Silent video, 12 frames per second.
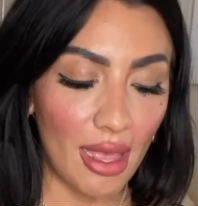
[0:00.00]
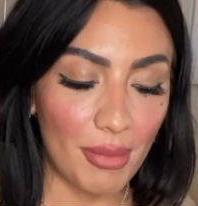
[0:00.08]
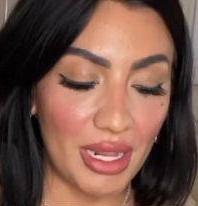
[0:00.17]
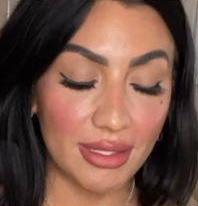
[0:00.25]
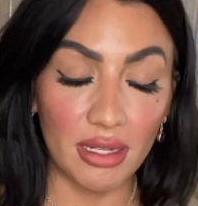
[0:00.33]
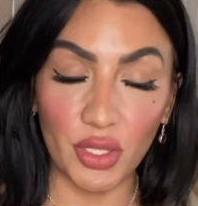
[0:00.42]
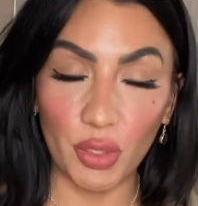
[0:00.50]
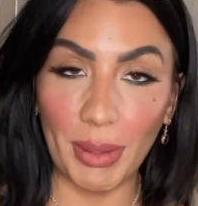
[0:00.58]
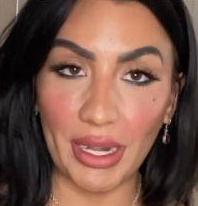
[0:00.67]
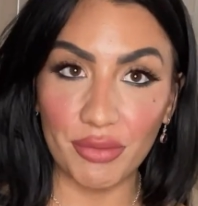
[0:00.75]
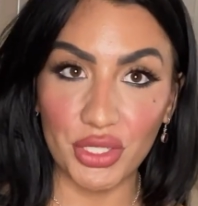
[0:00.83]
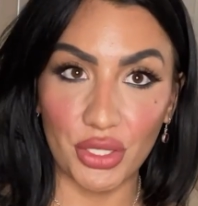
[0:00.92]
It's another
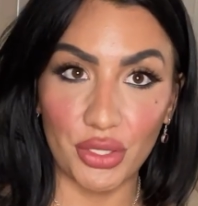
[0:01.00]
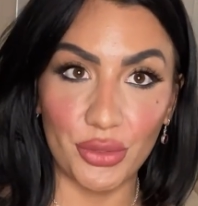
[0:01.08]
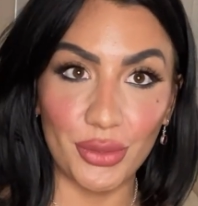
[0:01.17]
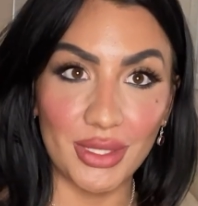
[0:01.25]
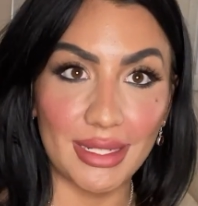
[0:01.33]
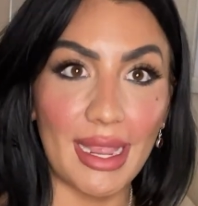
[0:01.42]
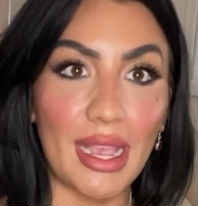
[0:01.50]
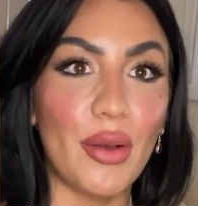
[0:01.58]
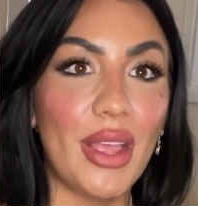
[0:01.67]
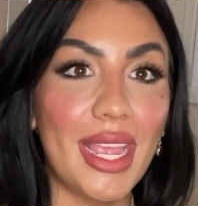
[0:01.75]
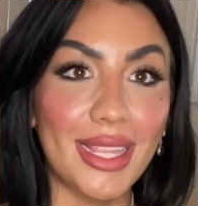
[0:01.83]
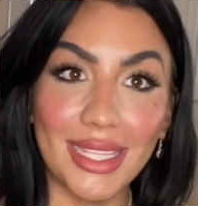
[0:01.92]
pair of shoes. Now
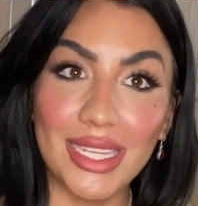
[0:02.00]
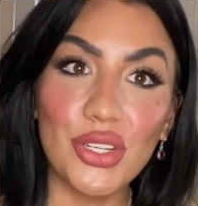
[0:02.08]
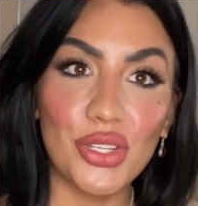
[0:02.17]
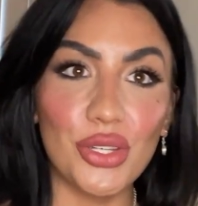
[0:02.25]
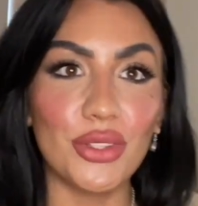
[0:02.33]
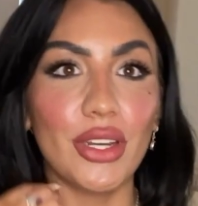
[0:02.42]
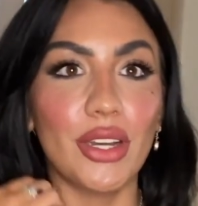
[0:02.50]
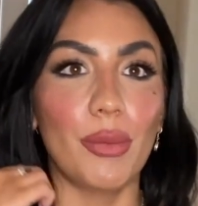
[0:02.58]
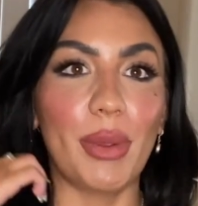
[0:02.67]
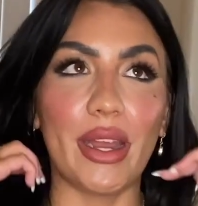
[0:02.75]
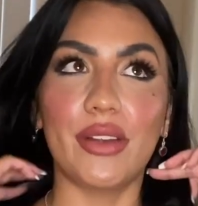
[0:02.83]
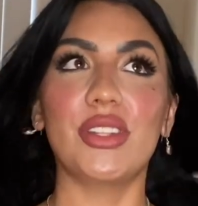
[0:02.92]
these shoes are a
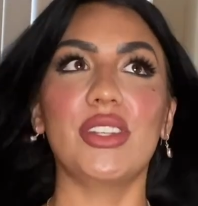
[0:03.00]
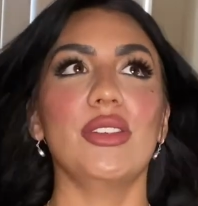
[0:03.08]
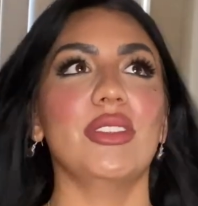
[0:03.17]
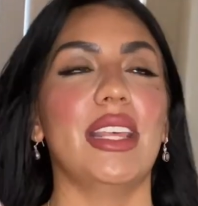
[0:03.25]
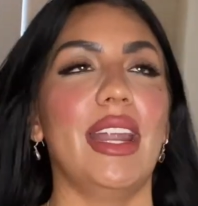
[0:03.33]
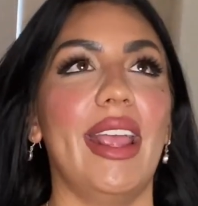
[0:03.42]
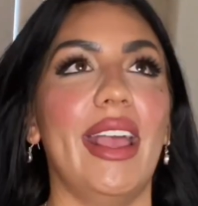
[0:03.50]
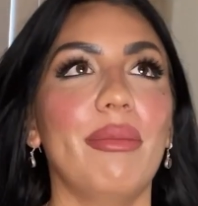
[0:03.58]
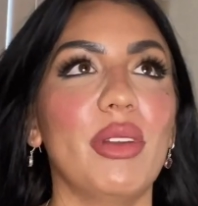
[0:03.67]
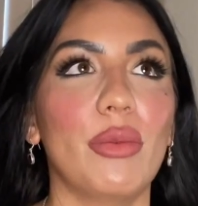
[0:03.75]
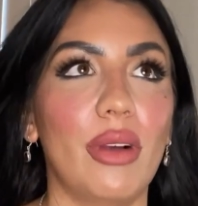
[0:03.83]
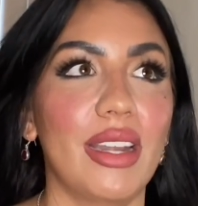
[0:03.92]
pair of shoes that I have
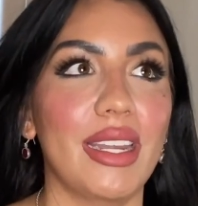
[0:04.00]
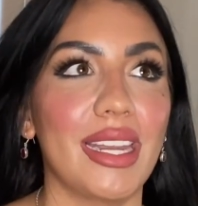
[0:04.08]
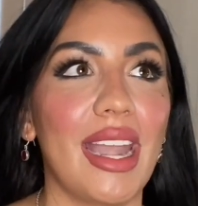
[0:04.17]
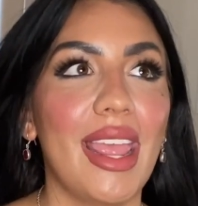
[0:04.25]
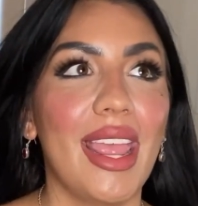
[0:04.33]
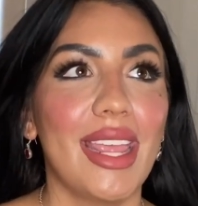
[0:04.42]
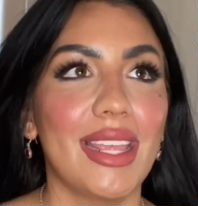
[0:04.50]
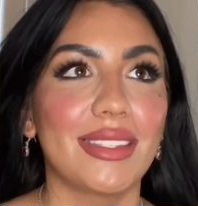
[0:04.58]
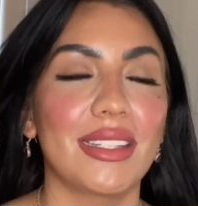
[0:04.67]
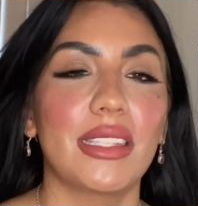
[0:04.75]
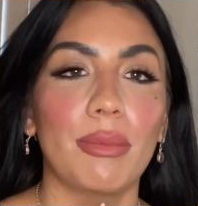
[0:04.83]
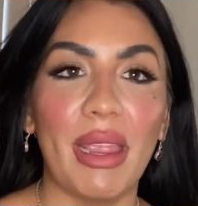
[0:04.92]
been wanting
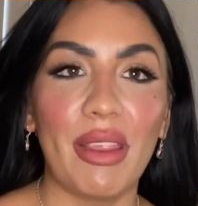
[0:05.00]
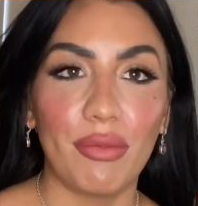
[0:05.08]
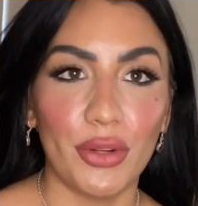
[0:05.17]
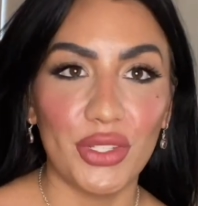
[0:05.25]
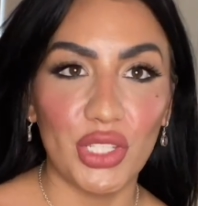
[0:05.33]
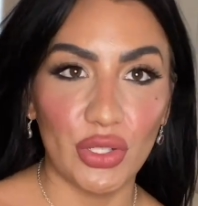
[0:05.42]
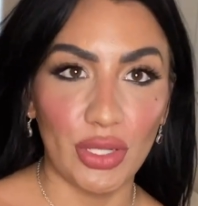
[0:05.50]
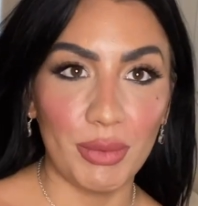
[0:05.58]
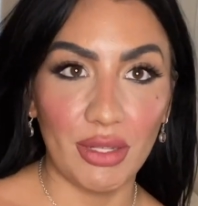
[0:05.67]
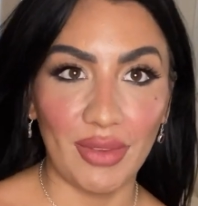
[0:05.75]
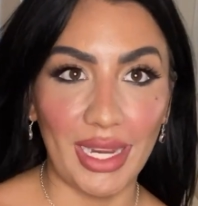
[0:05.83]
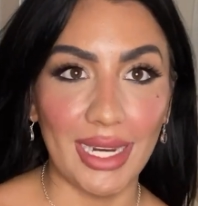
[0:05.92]
since my first trip
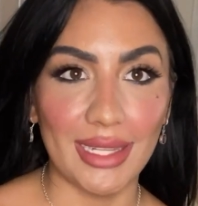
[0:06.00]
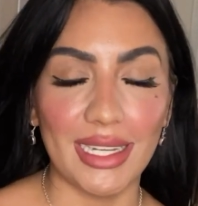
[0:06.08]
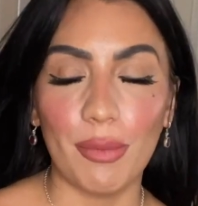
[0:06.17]
to Vegas.